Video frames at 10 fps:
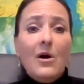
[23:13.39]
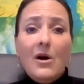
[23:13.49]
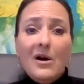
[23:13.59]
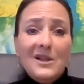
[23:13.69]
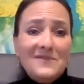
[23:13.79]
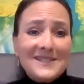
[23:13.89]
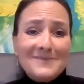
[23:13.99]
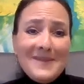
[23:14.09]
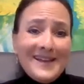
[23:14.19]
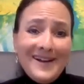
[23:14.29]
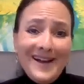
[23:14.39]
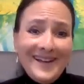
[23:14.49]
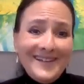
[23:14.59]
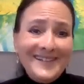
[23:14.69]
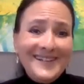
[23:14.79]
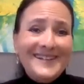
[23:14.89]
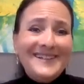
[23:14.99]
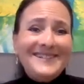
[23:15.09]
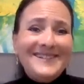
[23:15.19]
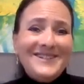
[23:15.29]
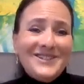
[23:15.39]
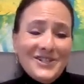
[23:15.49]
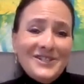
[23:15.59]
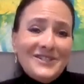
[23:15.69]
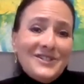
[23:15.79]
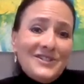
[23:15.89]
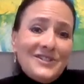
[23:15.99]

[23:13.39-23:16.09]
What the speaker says: all of us, mankind, to change